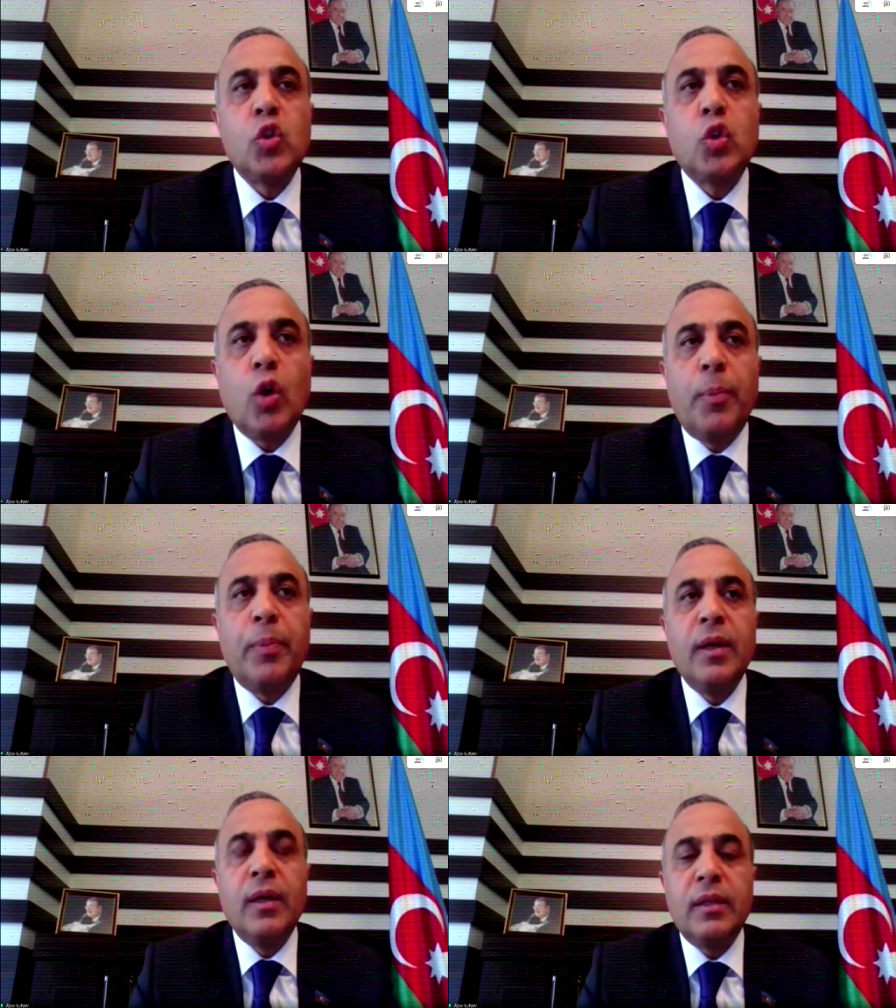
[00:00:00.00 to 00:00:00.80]
to
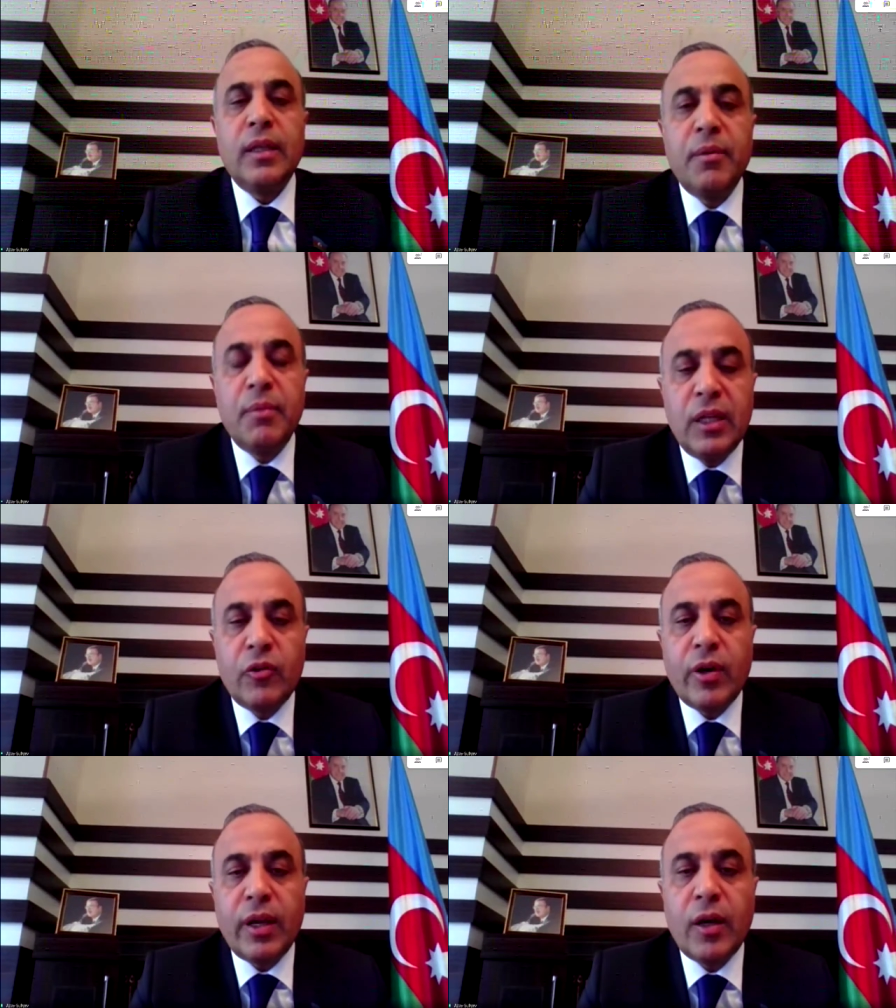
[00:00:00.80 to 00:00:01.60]
stop the
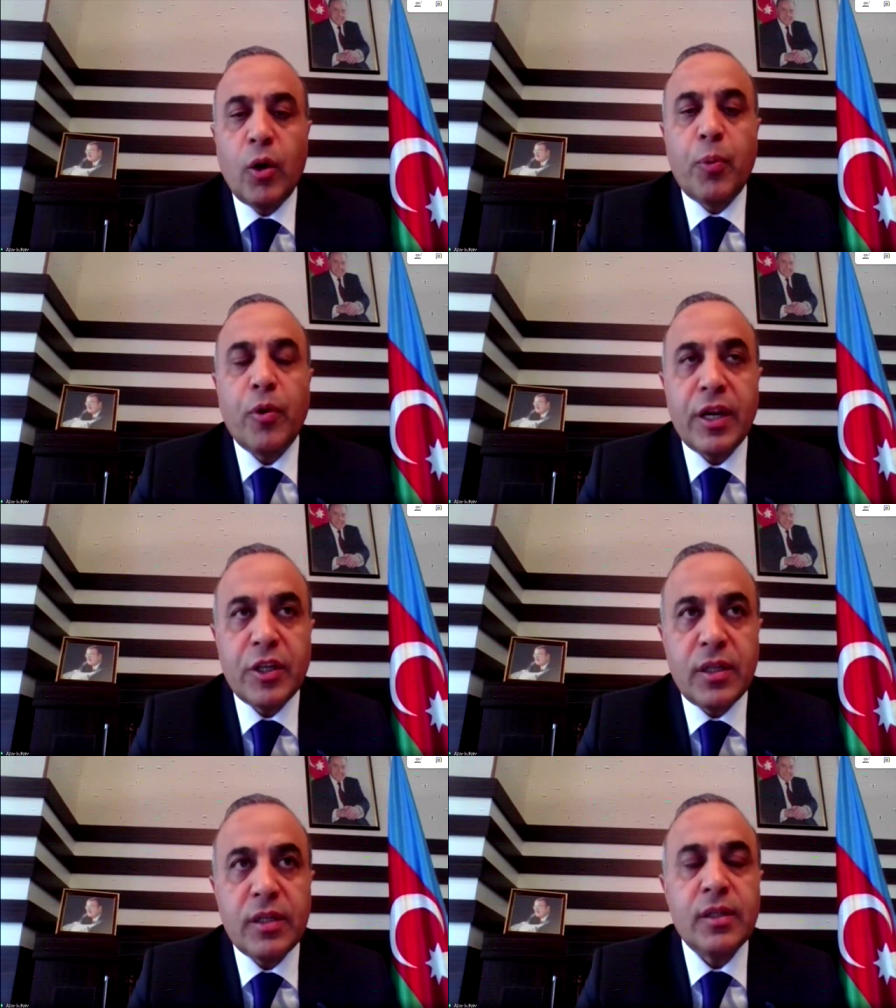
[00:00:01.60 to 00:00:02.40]
military
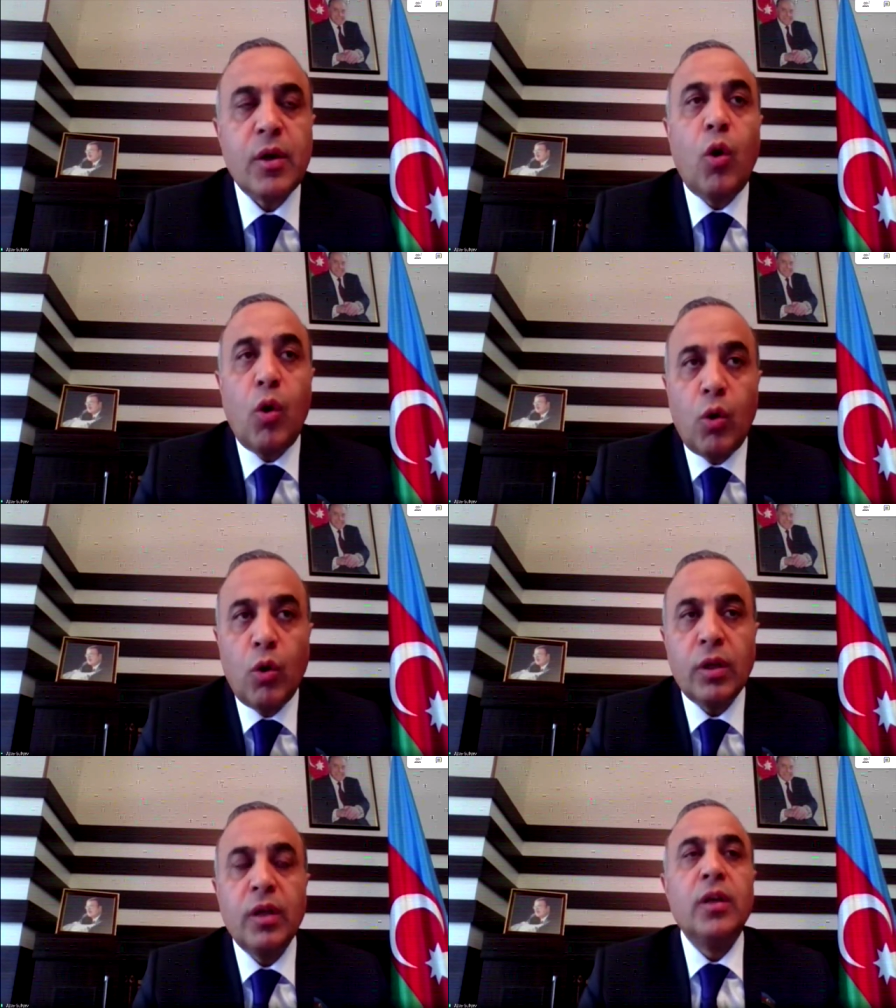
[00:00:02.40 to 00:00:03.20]
operations
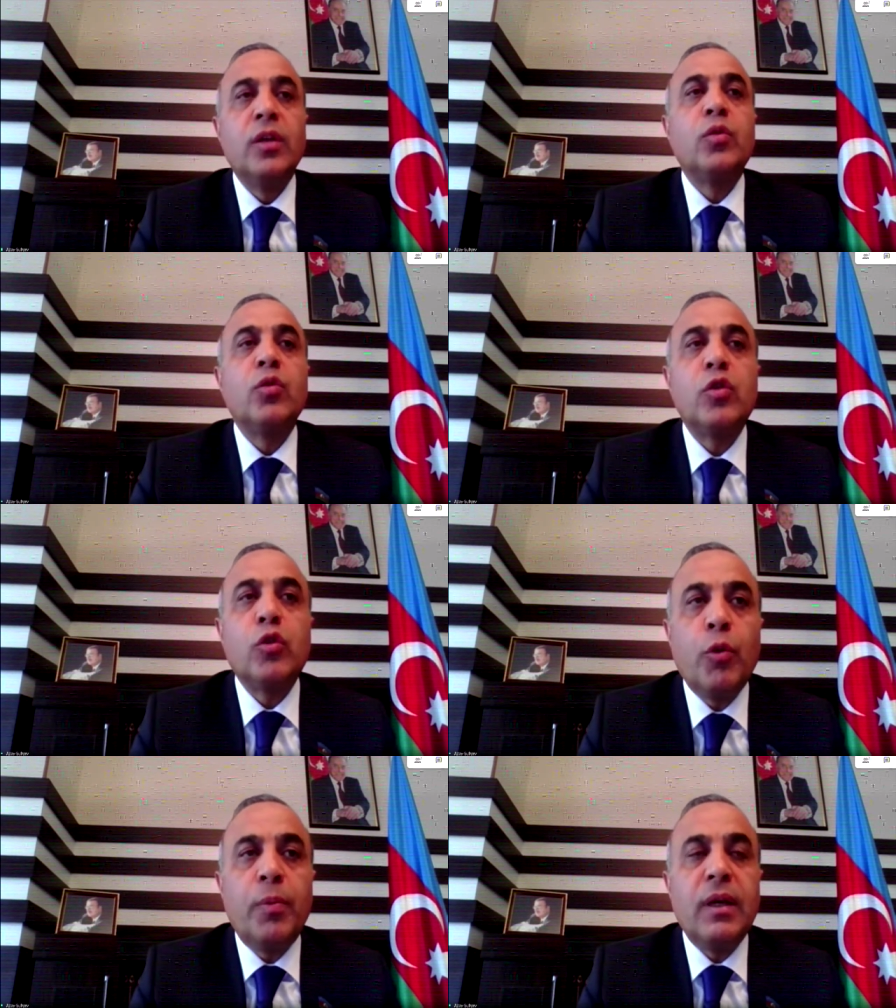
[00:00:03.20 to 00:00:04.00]
or to
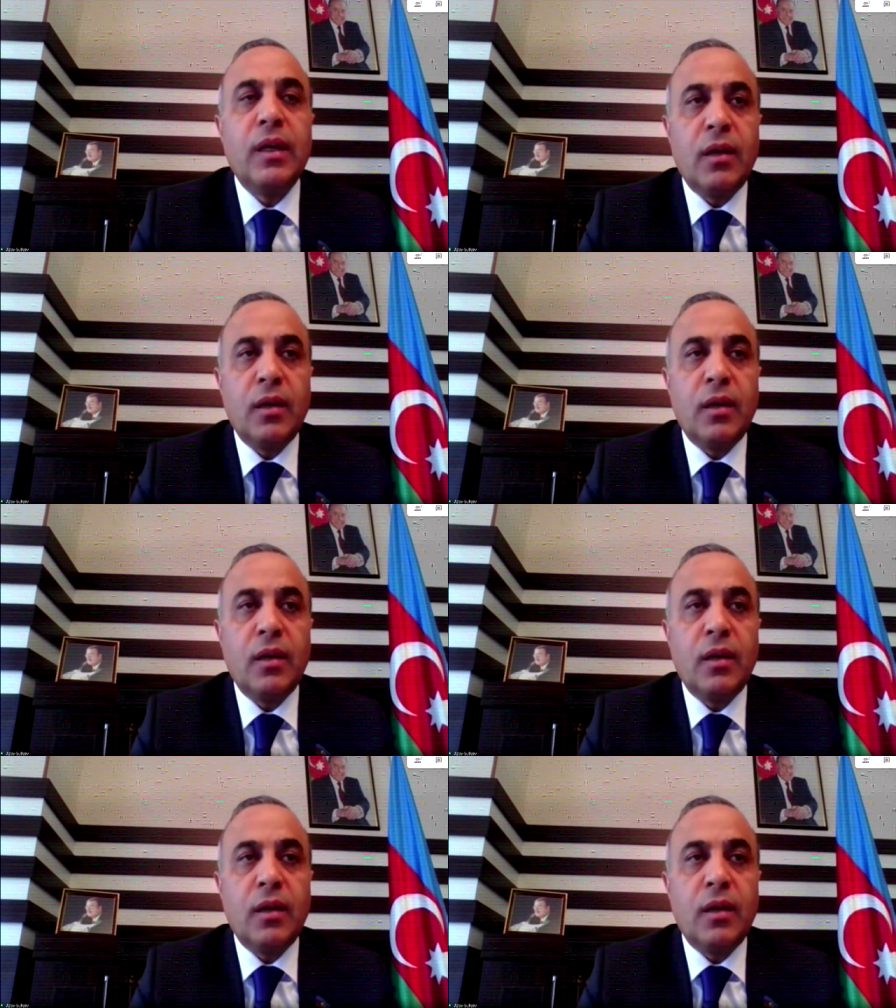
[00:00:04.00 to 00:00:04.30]
stop